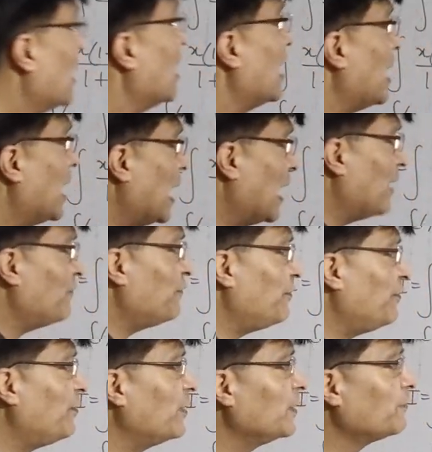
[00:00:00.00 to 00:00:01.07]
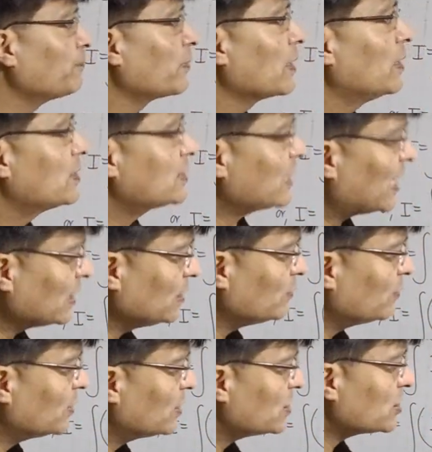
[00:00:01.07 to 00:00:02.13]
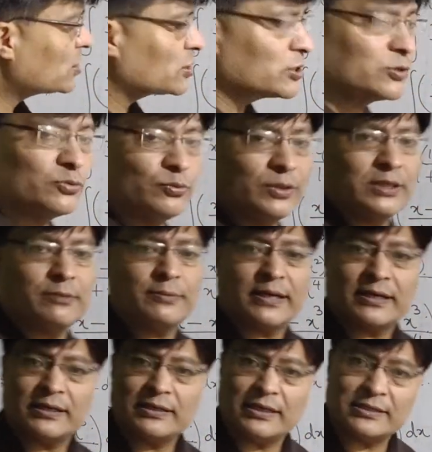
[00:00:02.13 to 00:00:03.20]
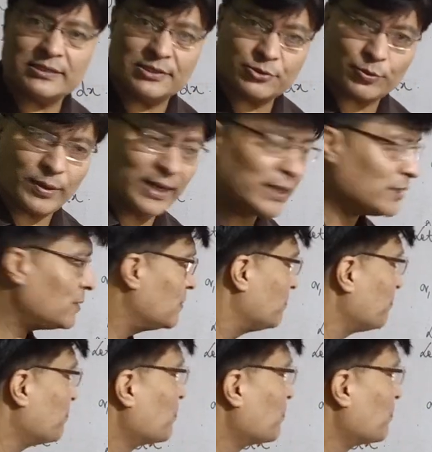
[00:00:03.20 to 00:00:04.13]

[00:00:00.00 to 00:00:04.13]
half tan inverse within bracket x square,